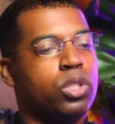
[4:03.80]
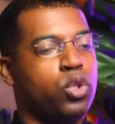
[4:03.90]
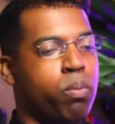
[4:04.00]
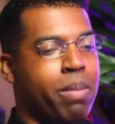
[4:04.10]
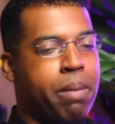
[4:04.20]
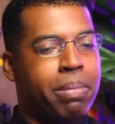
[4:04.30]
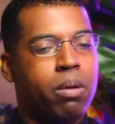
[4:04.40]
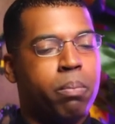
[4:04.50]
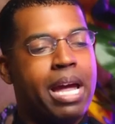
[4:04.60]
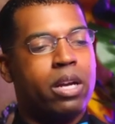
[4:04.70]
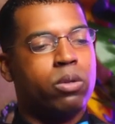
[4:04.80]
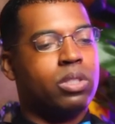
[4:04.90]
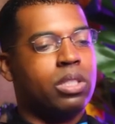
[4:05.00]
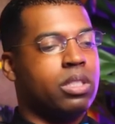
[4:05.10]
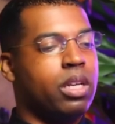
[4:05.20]
to map out
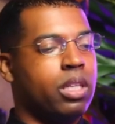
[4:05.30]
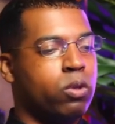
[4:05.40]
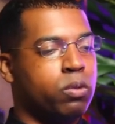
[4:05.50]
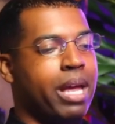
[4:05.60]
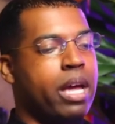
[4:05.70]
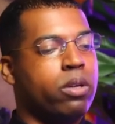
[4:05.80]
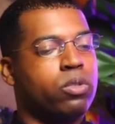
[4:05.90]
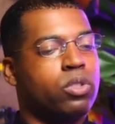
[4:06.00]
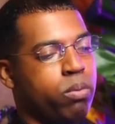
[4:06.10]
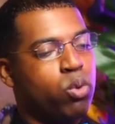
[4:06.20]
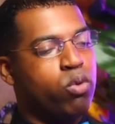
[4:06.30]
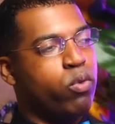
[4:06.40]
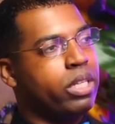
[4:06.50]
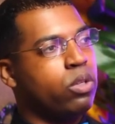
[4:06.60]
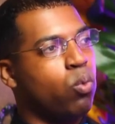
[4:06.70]
patterns, study those patterns, remove
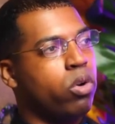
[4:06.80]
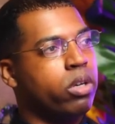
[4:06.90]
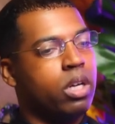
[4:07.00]
what didn't work,